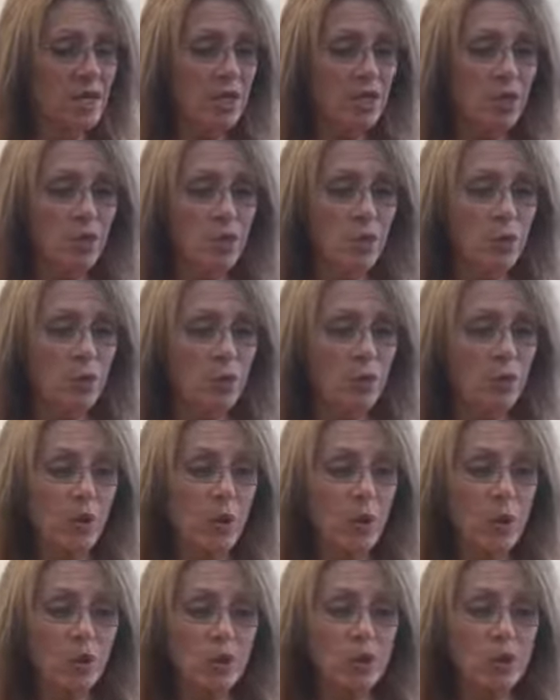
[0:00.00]
You know,
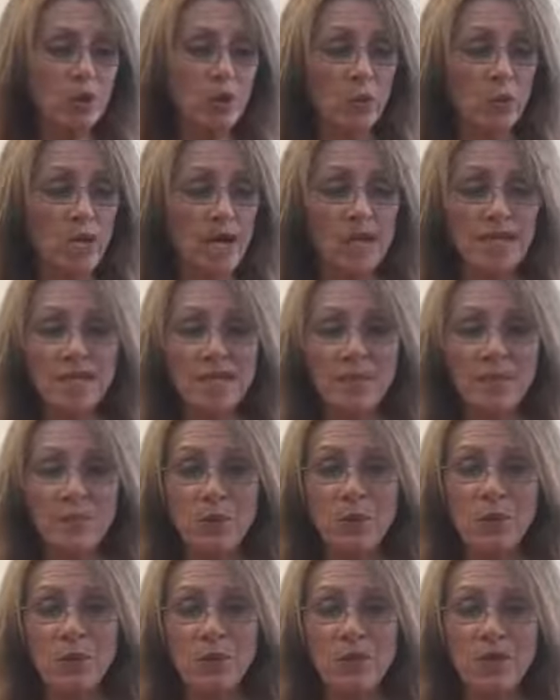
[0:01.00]
so it has some
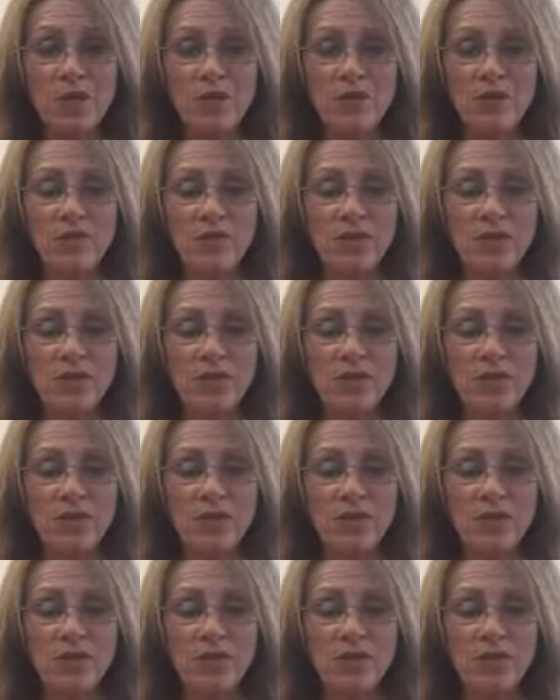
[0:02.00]
great